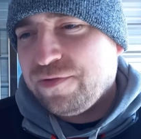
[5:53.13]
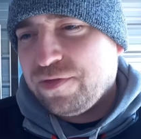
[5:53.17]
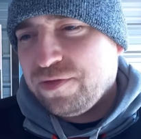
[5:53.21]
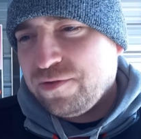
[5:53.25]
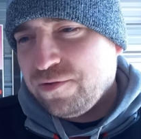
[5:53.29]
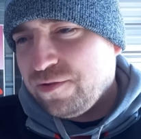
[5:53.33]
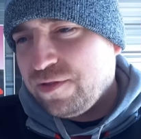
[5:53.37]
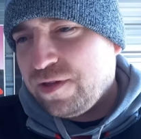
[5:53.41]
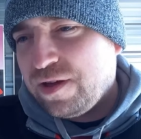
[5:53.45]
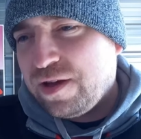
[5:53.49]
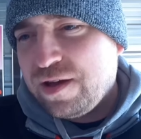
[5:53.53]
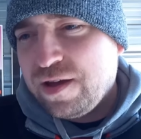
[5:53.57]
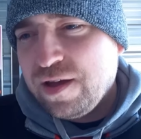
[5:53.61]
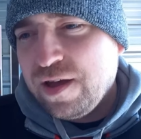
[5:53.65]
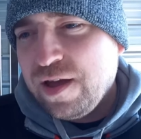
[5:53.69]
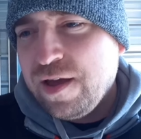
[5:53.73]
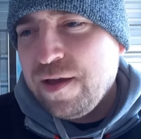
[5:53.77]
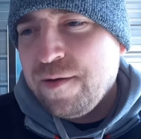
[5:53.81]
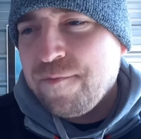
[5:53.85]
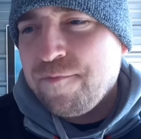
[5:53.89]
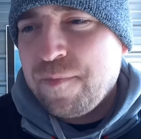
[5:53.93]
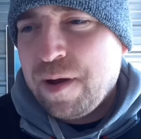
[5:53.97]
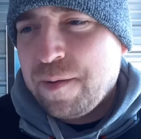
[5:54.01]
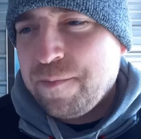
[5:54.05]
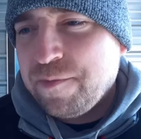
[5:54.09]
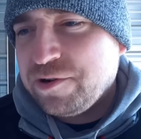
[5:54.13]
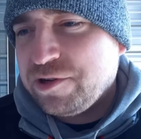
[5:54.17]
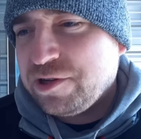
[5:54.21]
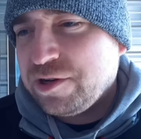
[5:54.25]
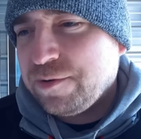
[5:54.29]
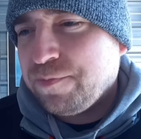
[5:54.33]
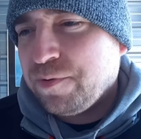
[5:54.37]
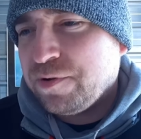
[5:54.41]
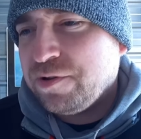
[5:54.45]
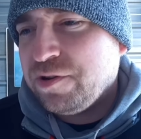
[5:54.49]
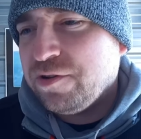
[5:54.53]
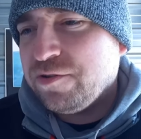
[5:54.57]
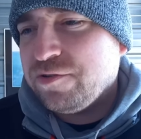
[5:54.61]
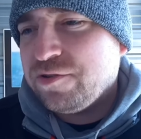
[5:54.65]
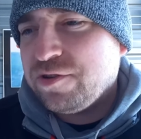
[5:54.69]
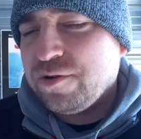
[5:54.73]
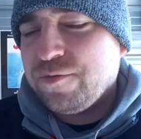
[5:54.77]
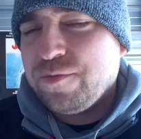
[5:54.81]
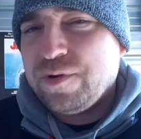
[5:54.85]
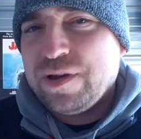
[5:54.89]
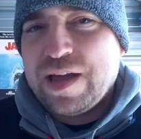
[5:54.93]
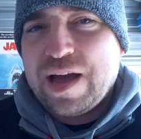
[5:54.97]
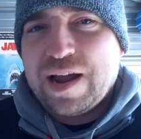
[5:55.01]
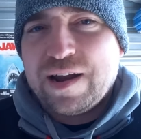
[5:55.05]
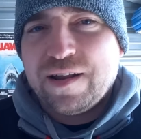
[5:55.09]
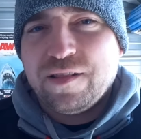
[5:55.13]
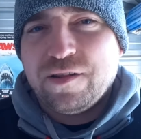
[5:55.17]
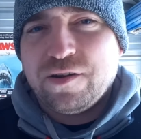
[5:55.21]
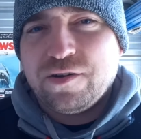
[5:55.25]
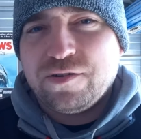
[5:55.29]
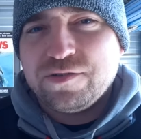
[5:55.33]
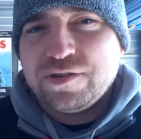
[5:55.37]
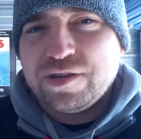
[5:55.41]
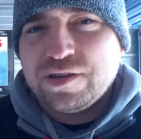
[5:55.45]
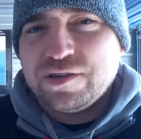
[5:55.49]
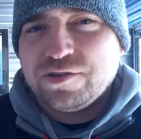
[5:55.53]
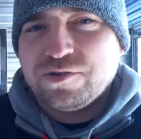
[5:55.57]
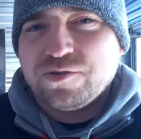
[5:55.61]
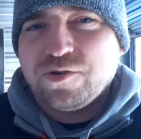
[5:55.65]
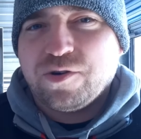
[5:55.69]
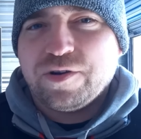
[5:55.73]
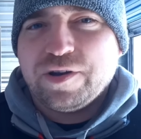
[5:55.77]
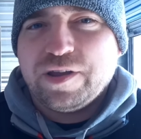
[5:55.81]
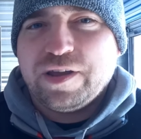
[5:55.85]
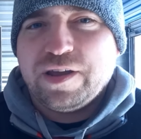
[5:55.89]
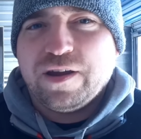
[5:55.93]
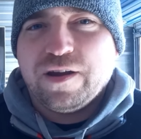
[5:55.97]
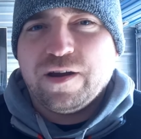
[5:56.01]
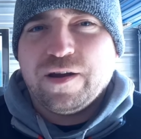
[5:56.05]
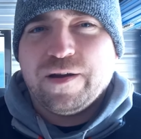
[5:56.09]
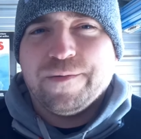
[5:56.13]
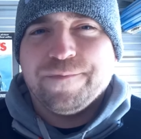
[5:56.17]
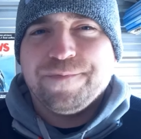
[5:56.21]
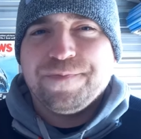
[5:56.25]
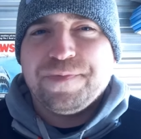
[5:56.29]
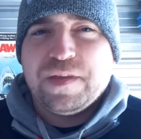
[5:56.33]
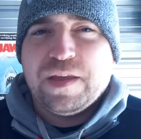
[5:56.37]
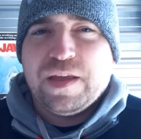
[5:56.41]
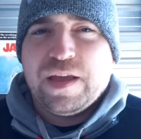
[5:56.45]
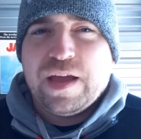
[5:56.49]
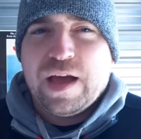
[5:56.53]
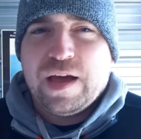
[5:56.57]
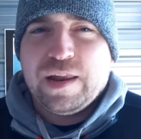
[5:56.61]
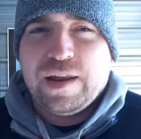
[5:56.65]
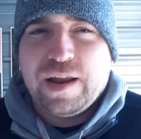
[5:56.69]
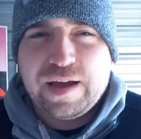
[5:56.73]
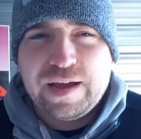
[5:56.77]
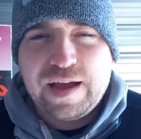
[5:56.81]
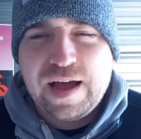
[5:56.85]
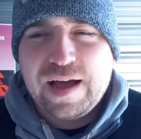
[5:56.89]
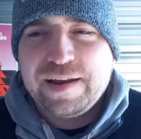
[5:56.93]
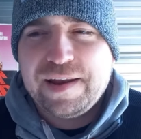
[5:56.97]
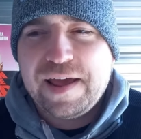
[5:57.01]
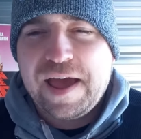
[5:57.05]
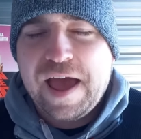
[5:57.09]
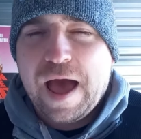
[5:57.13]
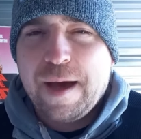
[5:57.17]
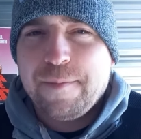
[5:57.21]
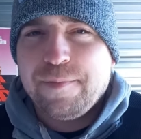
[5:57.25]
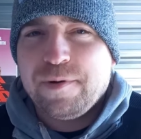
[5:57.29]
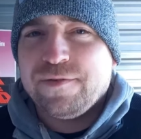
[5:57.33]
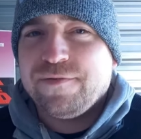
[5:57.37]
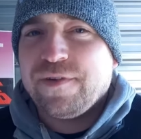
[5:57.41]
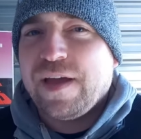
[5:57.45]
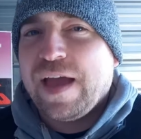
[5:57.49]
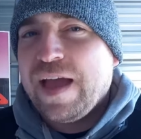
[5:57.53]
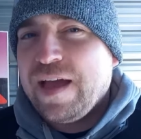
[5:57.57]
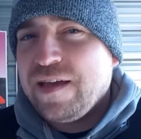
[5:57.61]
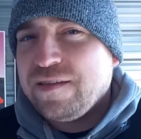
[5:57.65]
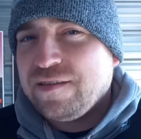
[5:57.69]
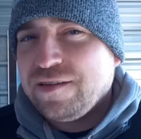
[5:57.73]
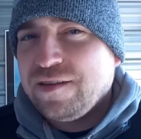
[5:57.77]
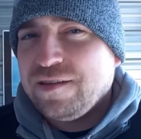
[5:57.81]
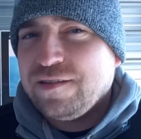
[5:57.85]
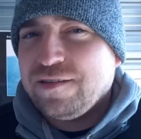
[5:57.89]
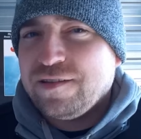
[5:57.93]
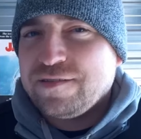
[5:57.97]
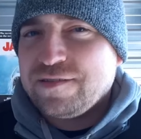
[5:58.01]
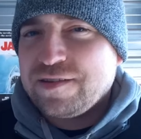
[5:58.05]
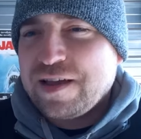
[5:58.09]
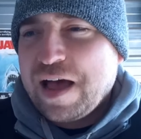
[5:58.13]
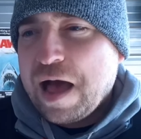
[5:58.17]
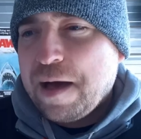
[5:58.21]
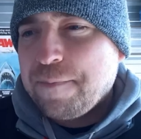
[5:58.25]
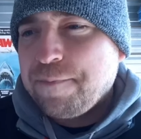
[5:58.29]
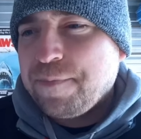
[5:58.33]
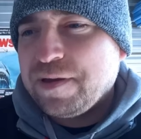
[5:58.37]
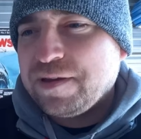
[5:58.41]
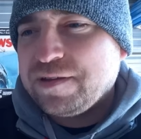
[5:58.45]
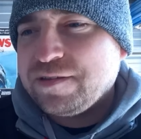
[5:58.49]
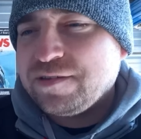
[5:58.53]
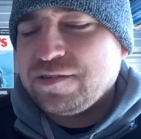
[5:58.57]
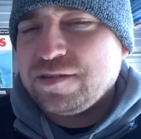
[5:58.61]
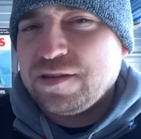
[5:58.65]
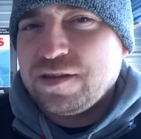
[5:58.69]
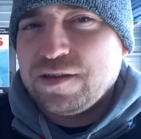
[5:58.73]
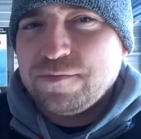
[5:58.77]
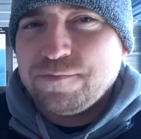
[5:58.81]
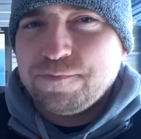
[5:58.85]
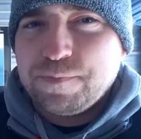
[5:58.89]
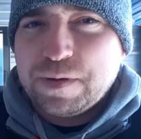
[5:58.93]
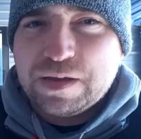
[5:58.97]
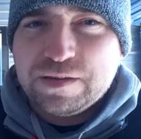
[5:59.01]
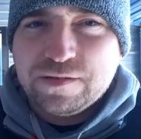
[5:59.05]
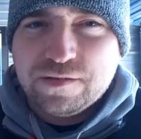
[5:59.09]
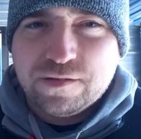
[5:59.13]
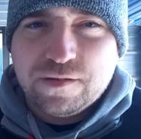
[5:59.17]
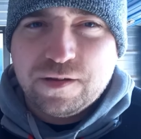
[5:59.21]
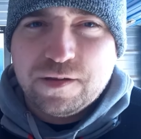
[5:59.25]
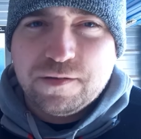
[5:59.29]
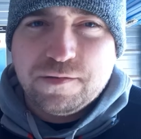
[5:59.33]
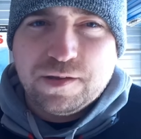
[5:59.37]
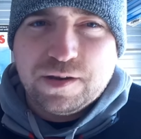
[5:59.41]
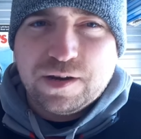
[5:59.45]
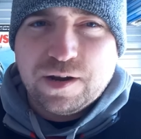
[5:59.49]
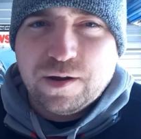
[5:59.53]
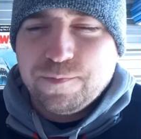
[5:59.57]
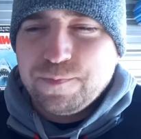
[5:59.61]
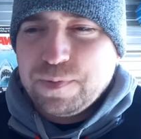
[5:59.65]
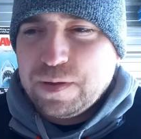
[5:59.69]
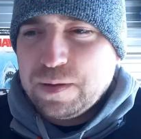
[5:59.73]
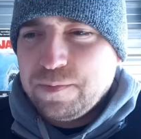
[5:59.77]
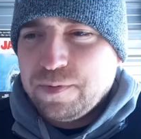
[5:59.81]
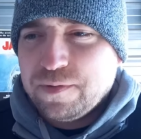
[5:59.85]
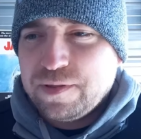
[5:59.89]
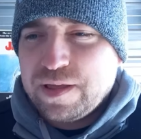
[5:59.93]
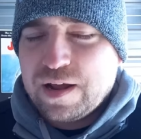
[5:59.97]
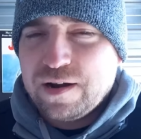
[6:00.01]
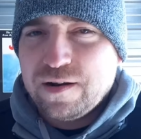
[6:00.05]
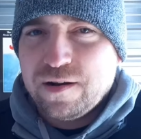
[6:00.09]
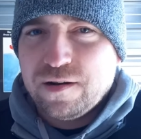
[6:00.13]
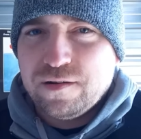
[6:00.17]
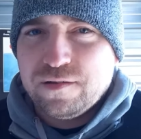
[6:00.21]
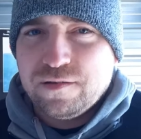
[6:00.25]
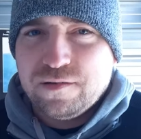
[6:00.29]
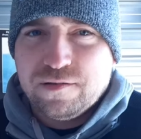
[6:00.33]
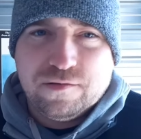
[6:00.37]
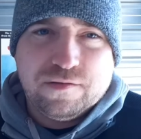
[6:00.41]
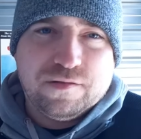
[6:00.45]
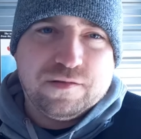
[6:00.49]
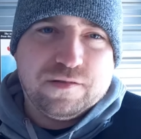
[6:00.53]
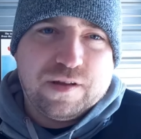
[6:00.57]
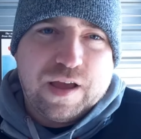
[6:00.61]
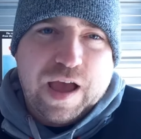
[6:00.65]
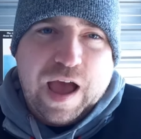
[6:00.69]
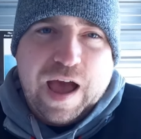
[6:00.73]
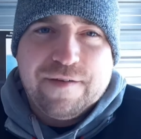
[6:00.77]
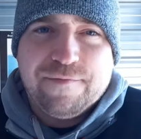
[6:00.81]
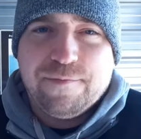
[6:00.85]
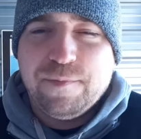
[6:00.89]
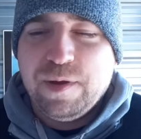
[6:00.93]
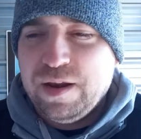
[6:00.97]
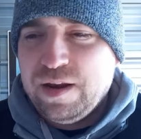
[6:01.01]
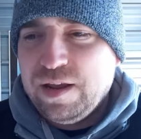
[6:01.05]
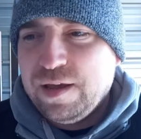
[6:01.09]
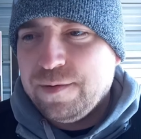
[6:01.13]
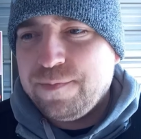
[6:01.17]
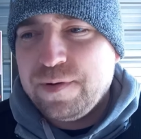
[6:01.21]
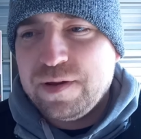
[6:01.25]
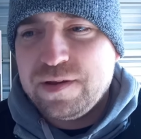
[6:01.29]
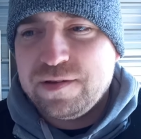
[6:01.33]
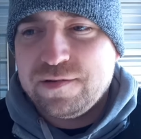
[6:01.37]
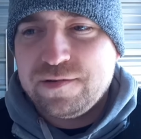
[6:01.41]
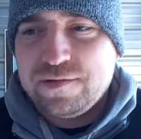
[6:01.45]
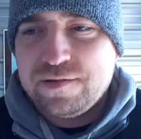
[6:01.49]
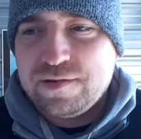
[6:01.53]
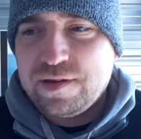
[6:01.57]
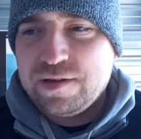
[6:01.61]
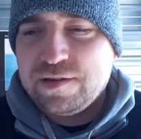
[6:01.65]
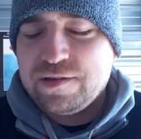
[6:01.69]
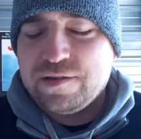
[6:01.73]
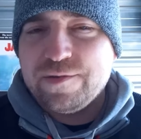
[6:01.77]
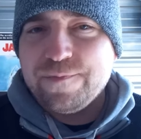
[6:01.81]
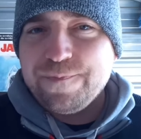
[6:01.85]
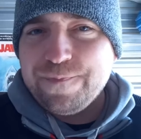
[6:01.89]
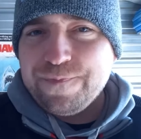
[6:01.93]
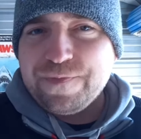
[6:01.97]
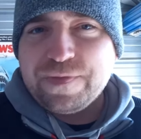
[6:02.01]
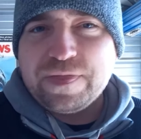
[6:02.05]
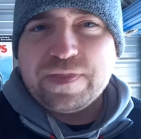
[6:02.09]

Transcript: Through the membership on YouTube, we got a little Discord here, and I got in the habit of asking the topics to basically, you know, people that have media businesses.